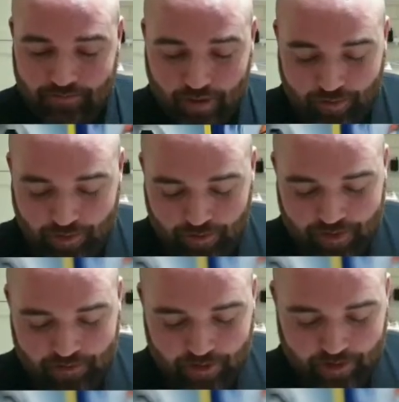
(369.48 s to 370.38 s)
probably a
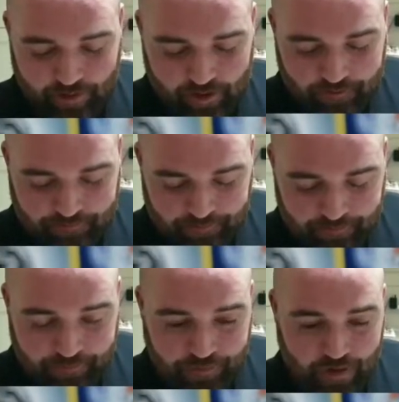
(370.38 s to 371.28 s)
waste of money, right?
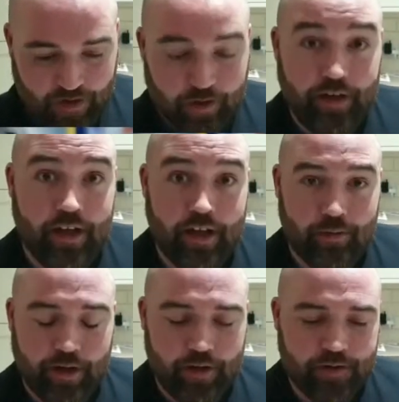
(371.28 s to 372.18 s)
Okay,
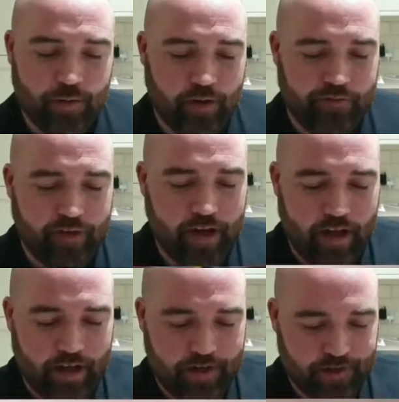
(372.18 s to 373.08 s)
here we go. So we've got
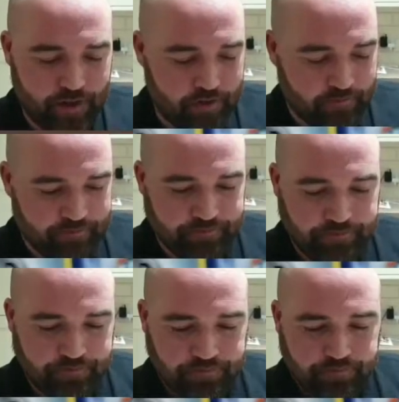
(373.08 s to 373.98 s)
Fire Energy.
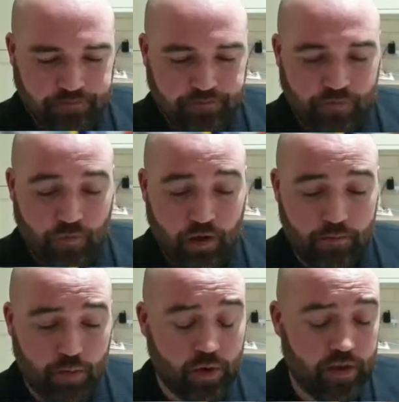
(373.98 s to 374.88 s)

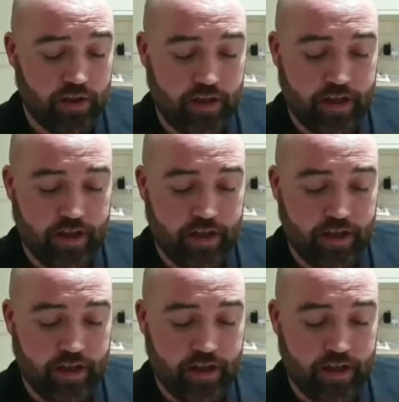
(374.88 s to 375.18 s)
Brooklet